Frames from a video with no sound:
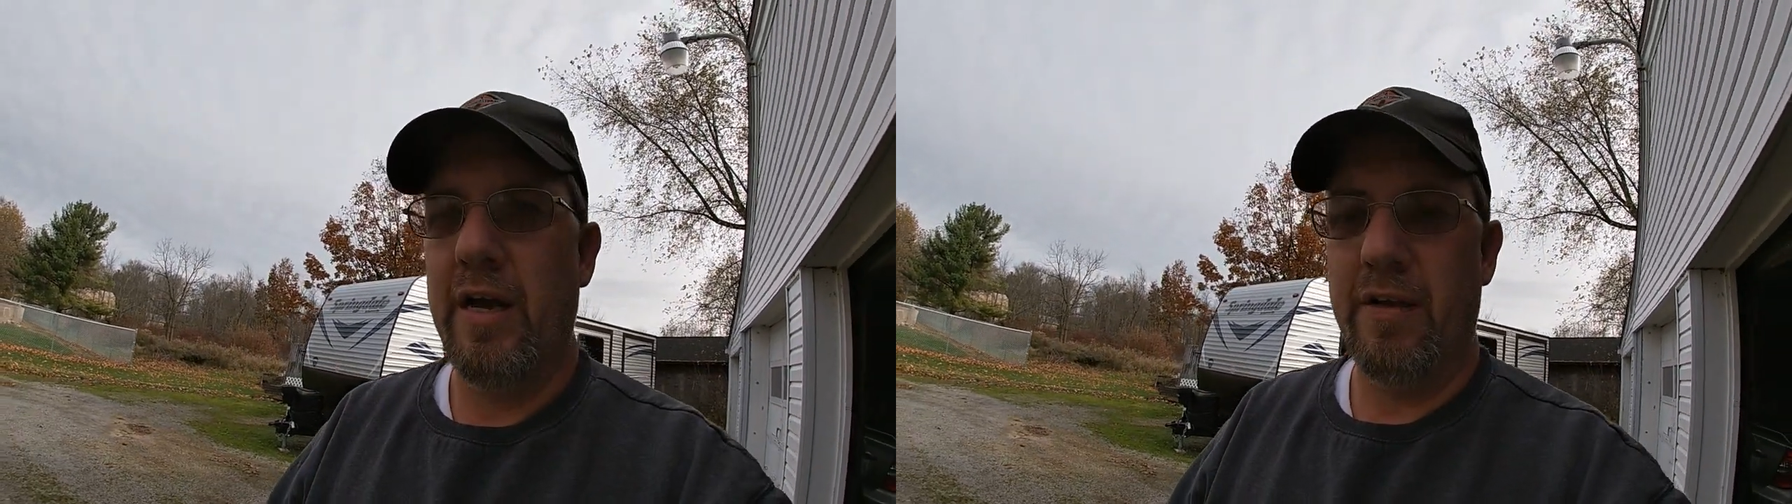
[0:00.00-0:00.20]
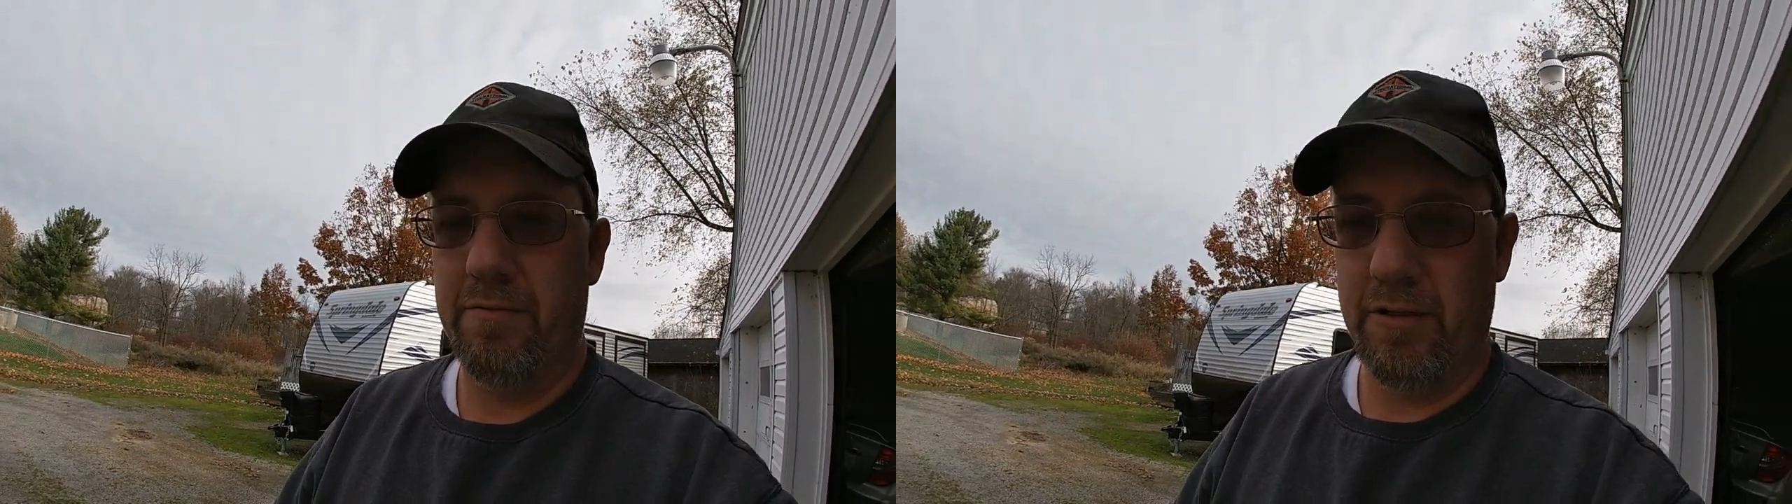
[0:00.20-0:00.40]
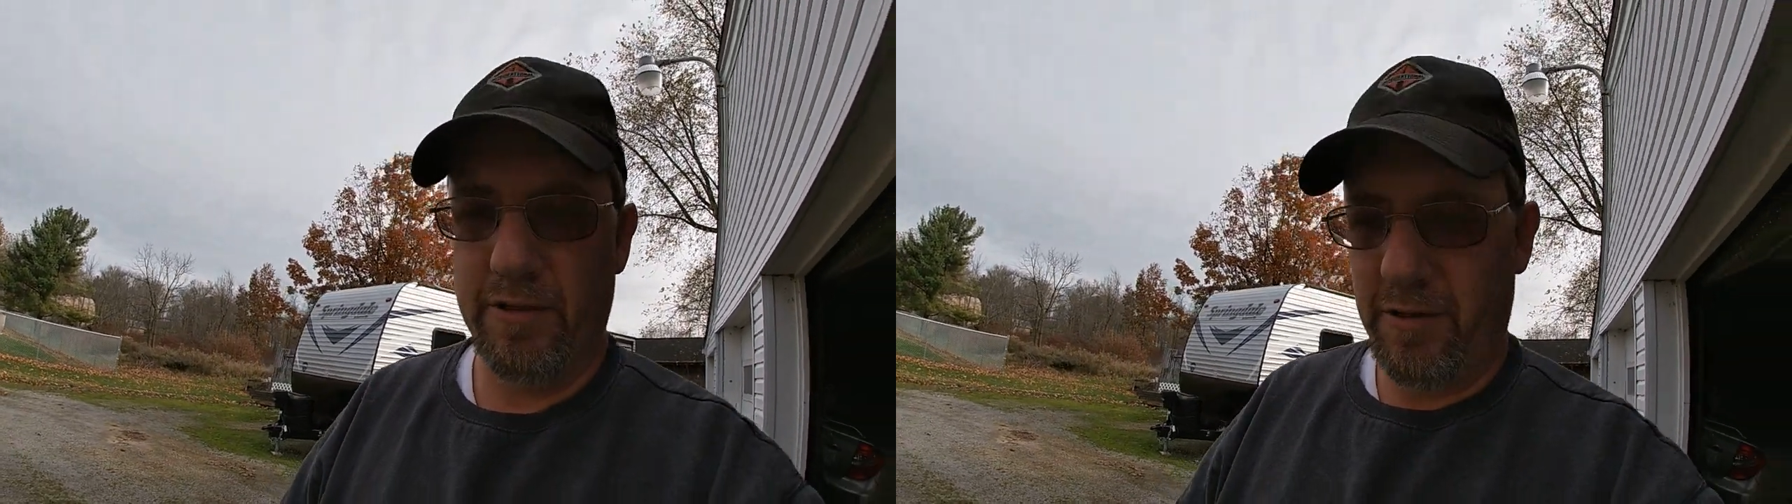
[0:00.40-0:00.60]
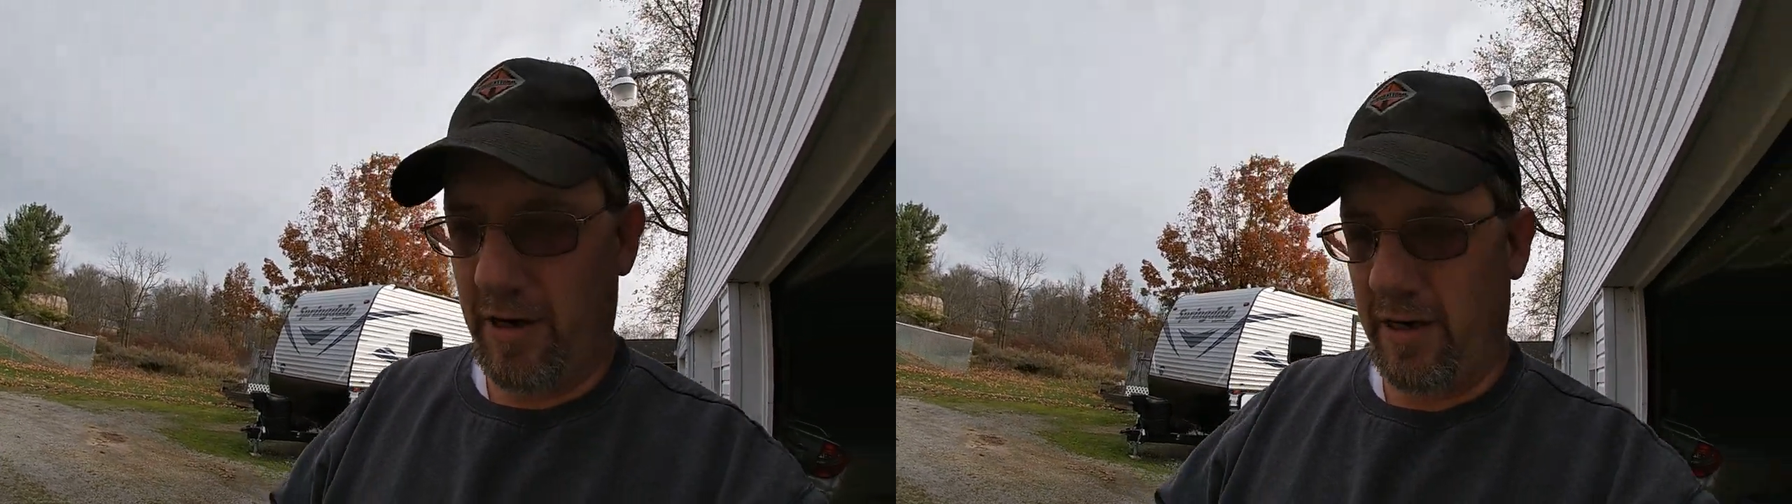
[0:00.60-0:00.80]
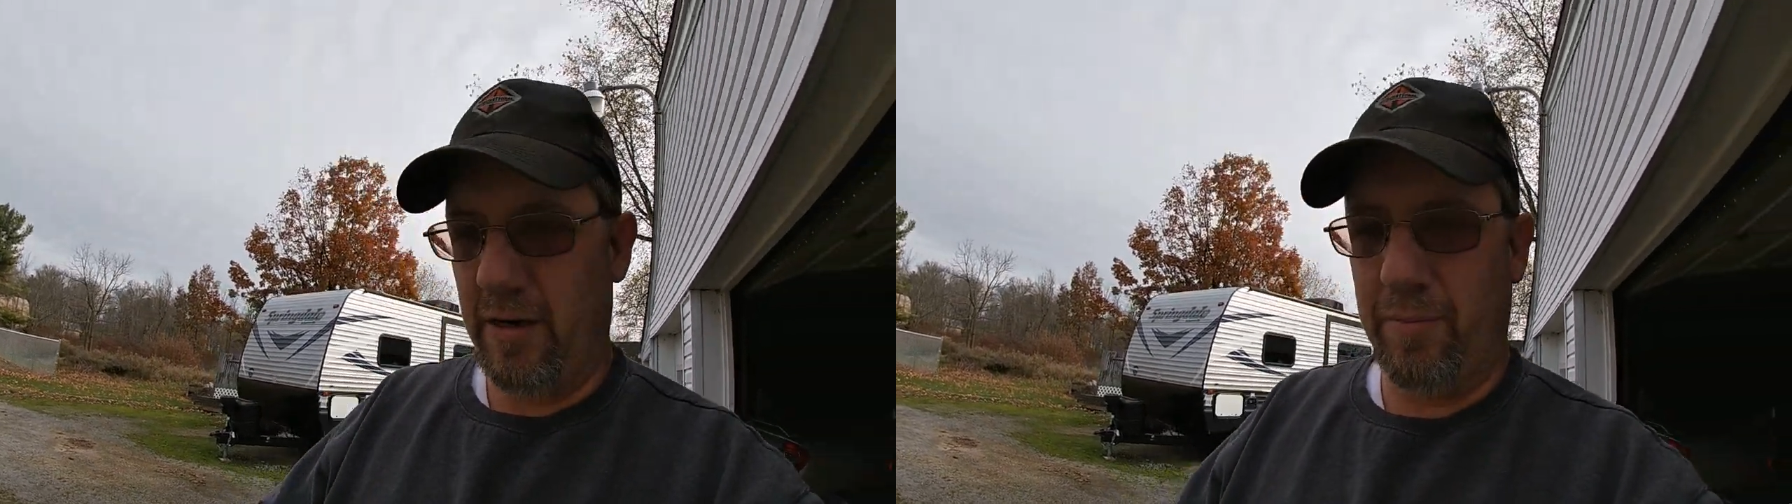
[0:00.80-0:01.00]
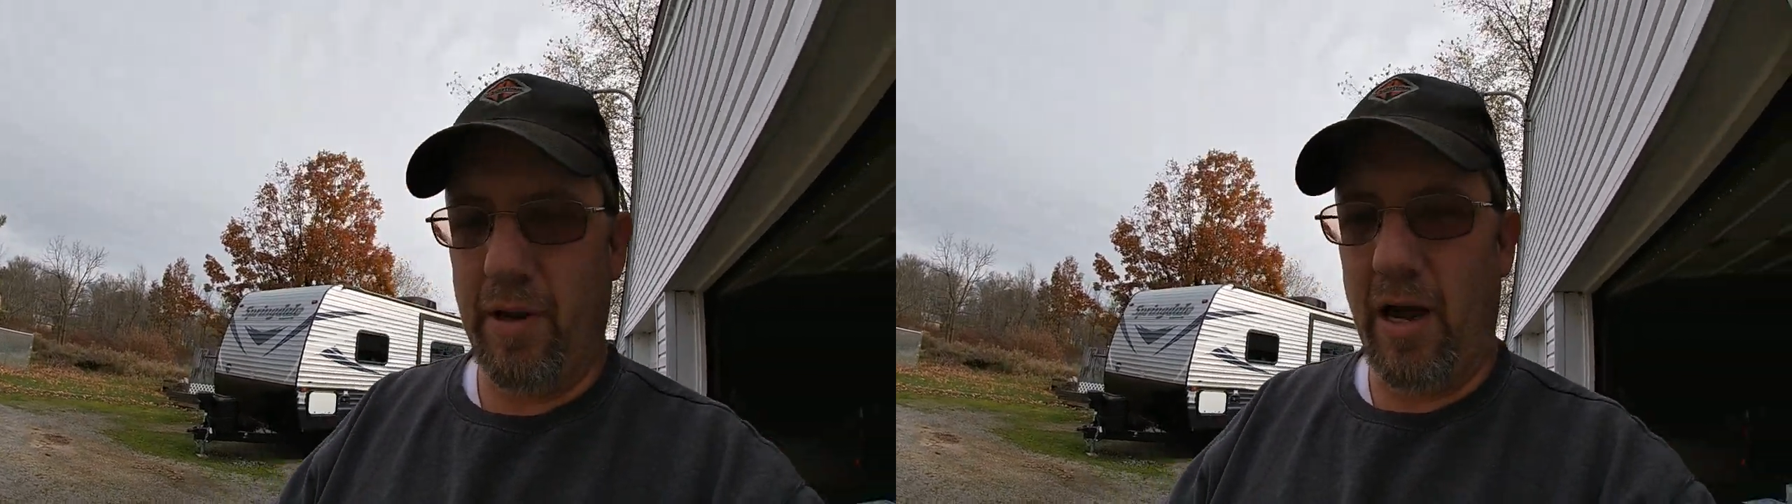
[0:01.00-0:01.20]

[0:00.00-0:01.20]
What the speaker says: and really try and get it